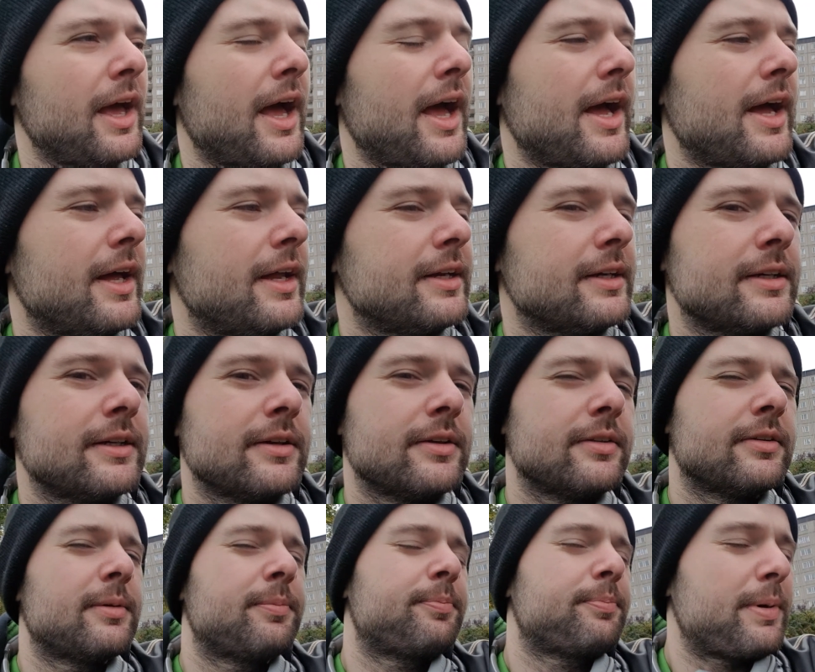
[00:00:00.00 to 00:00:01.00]
And
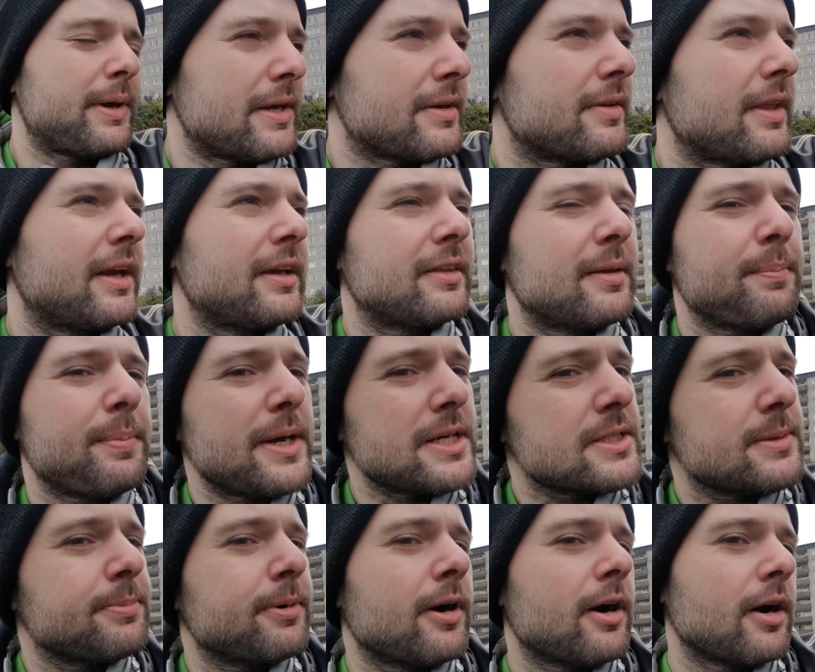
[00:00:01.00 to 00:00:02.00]
the like the
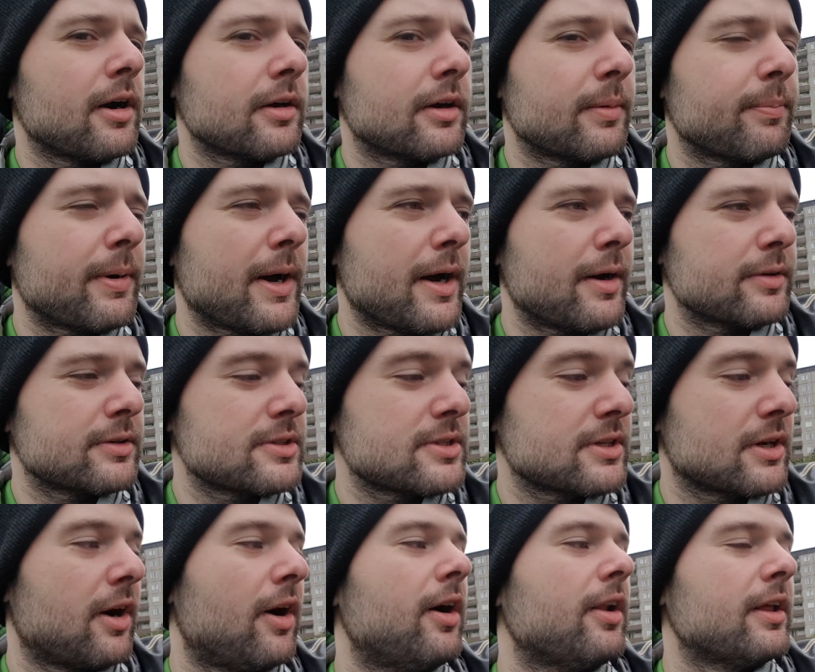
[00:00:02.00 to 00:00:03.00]
best part about
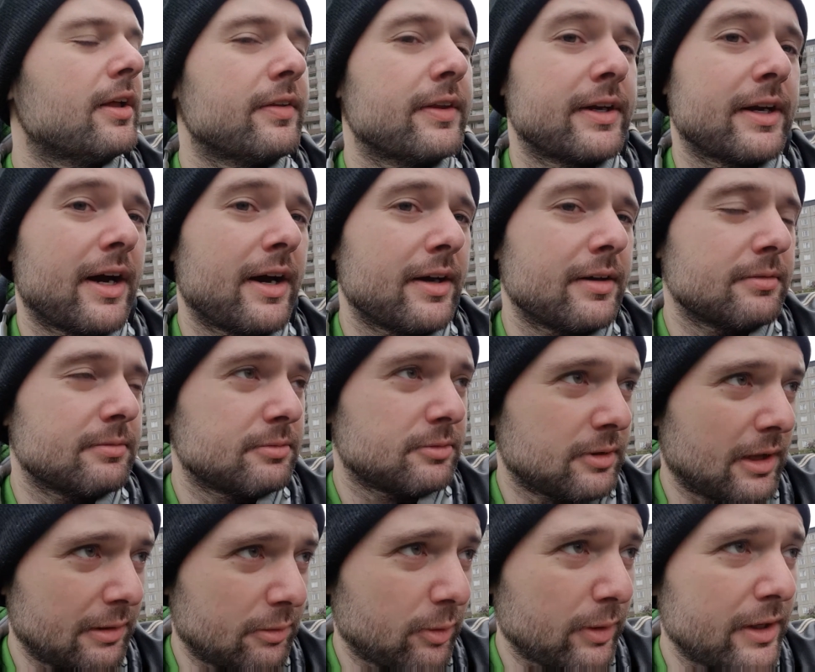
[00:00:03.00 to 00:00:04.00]
Scala that I
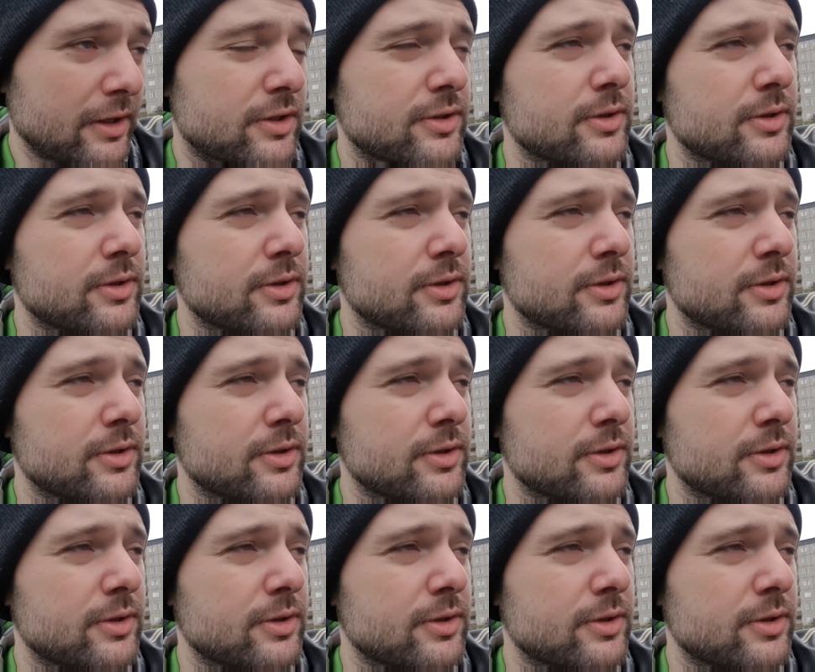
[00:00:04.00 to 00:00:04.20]
like what I